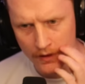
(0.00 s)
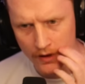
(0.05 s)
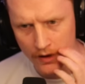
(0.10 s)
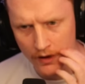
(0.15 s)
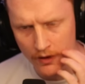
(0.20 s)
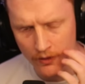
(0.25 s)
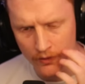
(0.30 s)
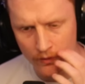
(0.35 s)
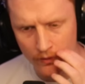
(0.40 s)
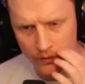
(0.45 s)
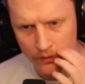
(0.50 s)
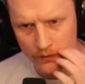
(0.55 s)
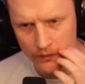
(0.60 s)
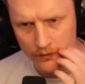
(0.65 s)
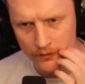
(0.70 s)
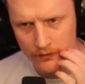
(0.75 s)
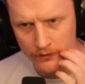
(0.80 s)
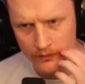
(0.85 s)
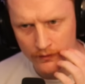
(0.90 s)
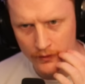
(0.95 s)
Oh.
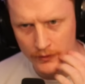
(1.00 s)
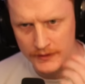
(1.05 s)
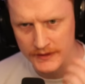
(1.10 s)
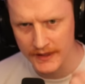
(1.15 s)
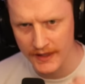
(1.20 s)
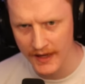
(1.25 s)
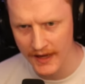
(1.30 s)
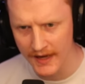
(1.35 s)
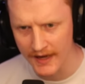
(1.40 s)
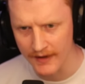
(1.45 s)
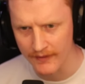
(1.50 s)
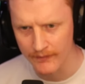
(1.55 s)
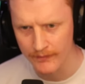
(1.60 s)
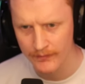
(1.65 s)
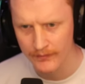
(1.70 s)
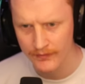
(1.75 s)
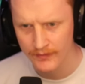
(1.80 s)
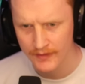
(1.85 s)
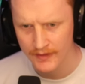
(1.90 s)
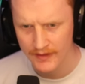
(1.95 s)
What was that?
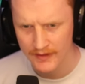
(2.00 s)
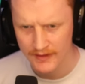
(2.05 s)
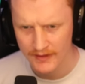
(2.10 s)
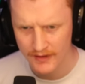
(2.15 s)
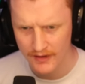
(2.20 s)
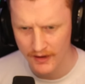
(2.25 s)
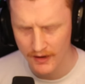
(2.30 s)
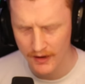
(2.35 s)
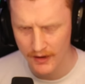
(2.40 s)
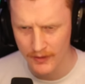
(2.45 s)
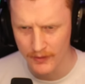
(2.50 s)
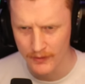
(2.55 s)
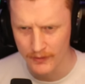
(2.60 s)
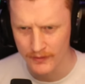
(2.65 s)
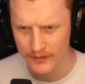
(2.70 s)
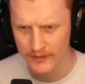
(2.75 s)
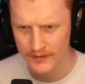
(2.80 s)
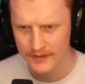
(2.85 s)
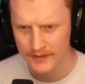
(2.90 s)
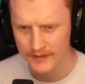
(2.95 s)
Oh.